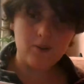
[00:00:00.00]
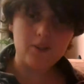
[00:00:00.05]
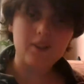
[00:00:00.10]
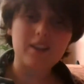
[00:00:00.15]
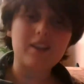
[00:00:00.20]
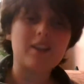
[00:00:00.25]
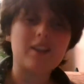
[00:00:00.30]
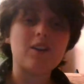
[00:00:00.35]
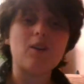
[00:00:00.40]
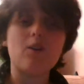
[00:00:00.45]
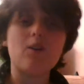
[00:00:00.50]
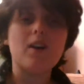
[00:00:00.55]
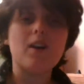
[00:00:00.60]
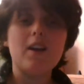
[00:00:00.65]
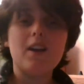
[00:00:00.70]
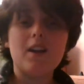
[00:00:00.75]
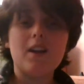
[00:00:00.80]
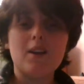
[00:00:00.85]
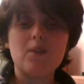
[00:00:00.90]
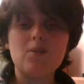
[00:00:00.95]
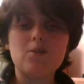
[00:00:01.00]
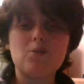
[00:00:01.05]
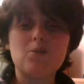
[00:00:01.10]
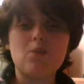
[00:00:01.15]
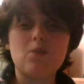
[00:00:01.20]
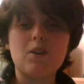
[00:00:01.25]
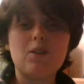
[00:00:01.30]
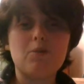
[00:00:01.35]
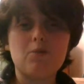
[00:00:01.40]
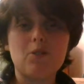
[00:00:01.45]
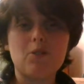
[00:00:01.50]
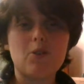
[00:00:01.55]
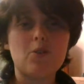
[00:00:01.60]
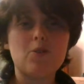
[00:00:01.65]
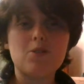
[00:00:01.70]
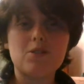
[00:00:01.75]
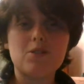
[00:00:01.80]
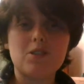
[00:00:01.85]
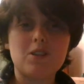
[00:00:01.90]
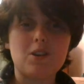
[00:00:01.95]
from it. It was one of
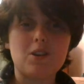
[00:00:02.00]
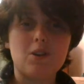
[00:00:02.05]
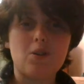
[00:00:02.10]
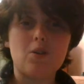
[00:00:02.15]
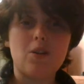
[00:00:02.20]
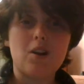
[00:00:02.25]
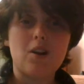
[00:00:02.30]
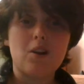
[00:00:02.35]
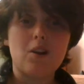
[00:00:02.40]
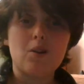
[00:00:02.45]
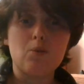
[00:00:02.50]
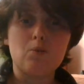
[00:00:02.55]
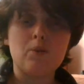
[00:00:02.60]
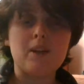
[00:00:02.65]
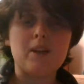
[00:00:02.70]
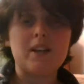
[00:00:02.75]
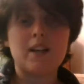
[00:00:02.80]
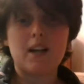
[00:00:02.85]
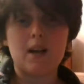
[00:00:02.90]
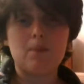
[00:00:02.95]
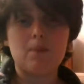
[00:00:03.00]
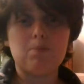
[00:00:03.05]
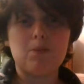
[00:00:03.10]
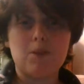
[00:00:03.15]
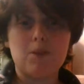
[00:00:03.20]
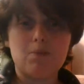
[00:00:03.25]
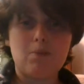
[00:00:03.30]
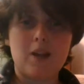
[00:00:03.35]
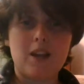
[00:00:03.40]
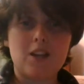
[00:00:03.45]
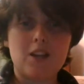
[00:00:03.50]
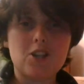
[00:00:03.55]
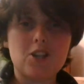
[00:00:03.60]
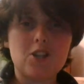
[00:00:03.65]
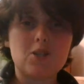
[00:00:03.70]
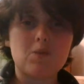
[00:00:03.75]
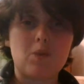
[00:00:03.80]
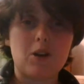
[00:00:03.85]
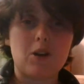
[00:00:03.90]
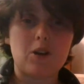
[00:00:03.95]
those, read a couple of
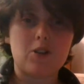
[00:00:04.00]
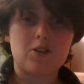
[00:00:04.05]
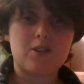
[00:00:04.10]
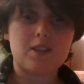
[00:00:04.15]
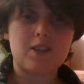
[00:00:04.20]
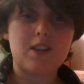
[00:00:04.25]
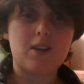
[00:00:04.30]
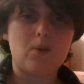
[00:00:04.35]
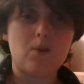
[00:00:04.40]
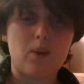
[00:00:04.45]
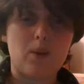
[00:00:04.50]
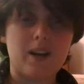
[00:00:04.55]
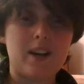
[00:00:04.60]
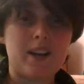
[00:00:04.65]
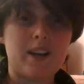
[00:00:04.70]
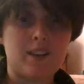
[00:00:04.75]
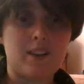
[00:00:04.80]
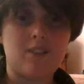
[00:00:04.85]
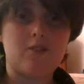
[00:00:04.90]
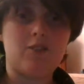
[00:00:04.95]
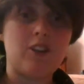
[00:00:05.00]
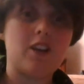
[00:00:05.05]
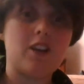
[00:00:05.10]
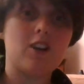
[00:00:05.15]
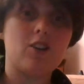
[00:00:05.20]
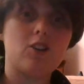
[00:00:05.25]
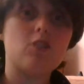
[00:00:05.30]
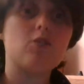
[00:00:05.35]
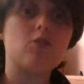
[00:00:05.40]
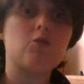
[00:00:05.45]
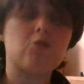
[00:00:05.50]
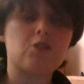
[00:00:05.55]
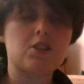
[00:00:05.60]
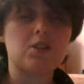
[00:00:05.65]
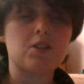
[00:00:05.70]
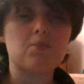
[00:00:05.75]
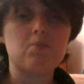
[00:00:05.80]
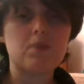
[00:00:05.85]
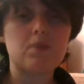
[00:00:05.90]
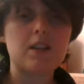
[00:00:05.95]
pages while you're sitting waiting in the vehicle
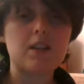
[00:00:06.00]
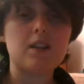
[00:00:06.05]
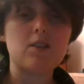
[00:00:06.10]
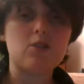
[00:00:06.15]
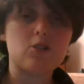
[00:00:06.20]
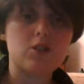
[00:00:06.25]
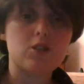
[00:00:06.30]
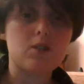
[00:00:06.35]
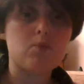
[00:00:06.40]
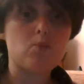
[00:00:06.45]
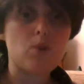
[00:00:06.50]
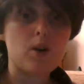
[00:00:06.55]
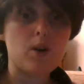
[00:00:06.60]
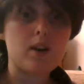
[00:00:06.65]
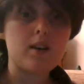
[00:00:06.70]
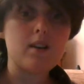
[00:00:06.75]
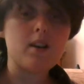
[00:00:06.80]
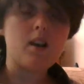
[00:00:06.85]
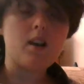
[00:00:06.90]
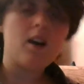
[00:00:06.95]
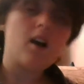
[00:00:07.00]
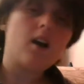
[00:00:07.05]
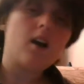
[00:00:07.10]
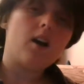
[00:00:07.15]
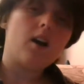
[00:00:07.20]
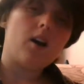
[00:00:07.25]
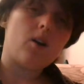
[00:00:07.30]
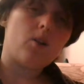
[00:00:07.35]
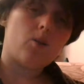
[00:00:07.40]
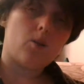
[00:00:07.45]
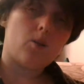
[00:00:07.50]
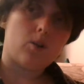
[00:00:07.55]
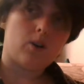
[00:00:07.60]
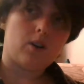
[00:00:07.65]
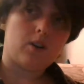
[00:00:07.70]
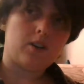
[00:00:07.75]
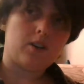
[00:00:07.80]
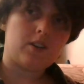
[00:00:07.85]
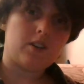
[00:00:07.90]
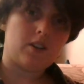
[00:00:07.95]
for something or someone,
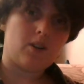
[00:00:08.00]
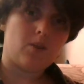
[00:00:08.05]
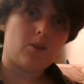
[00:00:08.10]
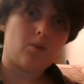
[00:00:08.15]
or,